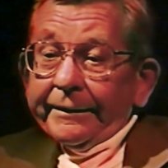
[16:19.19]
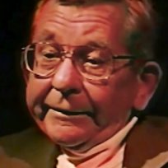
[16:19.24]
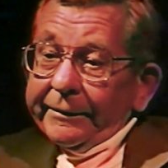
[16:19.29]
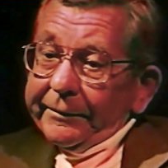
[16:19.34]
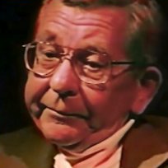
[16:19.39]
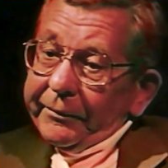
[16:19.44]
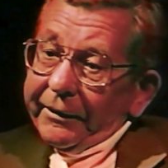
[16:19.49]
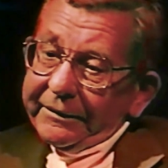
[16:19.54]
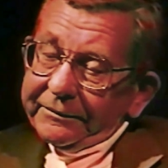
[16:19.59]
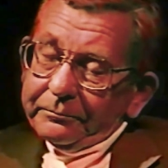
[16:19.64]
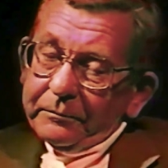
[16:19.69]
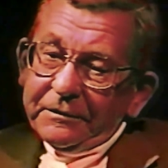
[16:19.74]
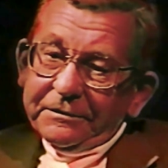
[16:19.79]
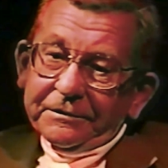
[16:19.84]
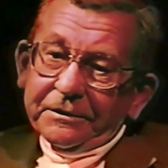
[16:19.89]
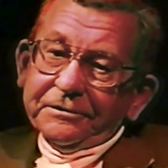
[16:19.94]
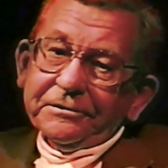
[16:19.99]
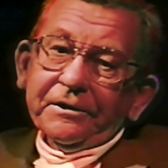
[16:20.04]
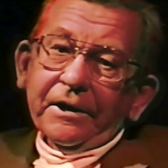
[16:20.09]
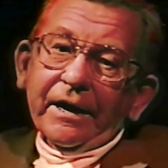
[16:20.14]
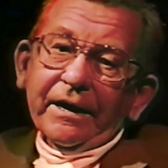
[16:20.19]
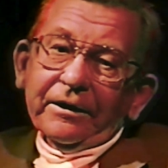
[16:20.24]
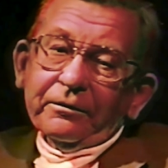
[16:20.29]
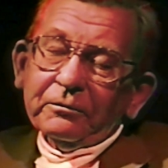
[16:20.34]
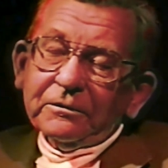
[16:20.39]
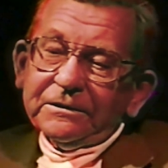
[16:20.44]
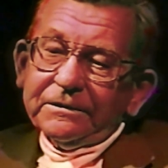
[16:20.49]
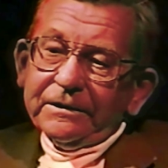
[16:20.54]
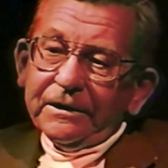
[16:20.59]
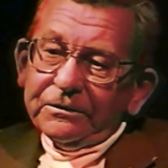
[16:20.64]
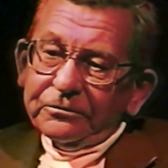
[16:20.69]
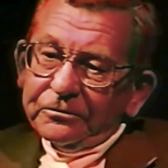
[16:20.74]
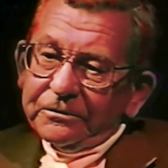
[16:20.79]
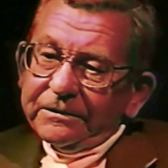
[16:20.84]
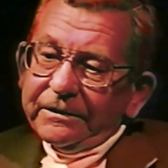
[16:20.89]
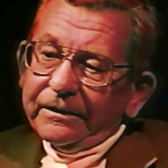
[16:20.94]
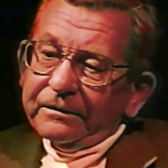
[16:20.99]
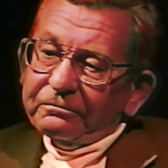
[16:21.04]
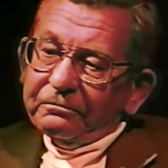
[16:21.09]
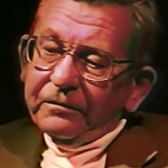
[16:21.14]
But Mr. Schneider was an
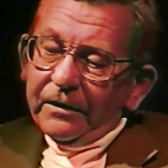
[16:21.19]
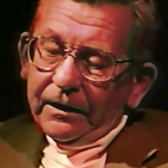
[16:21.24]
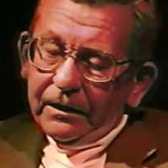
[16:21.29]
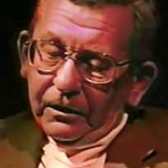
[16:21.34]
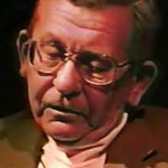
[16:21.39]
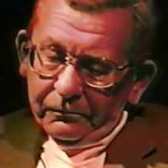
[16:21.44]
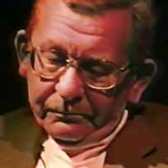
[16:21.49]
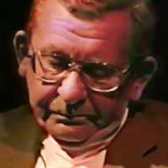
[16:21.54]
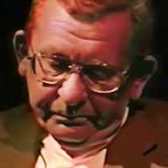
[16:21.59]
interesting fellow.